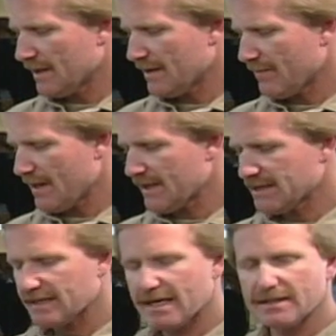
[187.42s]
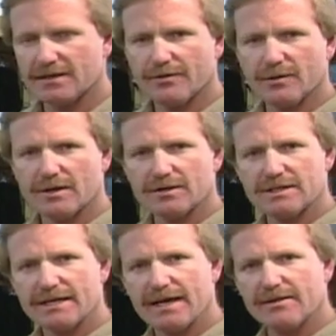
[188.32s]
it makes sense if you
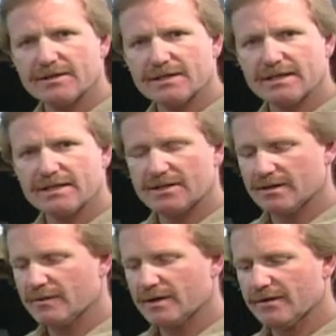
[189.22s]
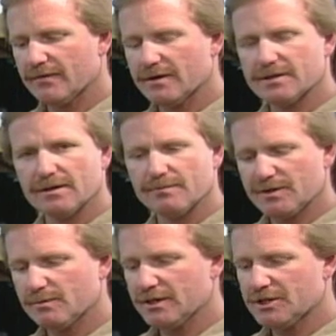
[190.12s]
understand the system that if there's a
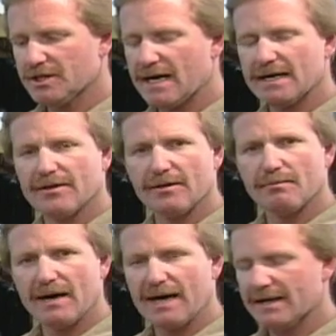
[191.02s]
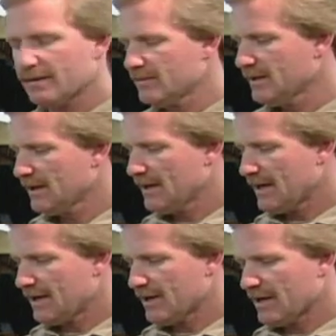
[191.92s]
split shot on the bottom
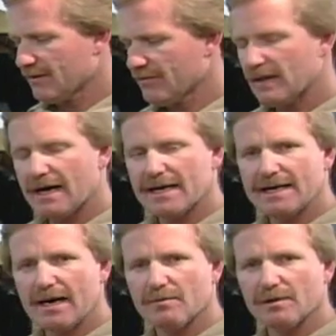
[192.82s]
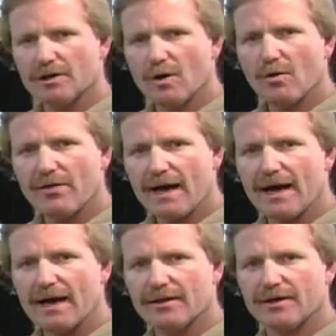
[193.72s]
and you got a fly down below
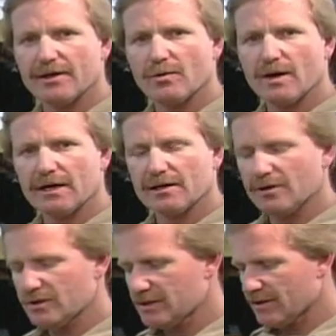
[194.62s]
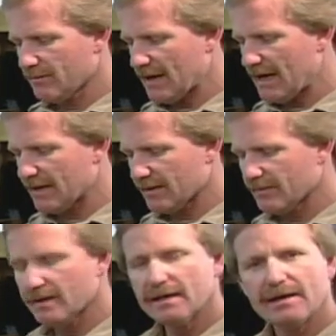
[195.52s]
that you want close to the bottom,
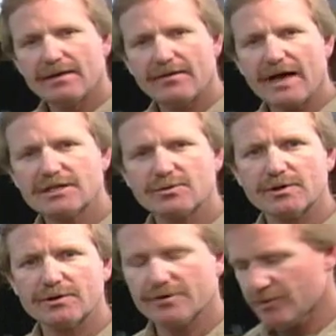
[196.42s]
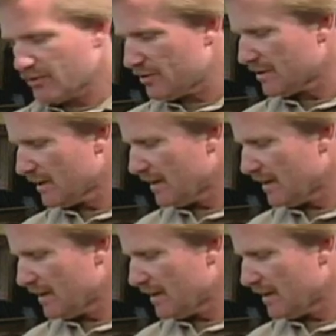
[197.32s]
that's when you'd use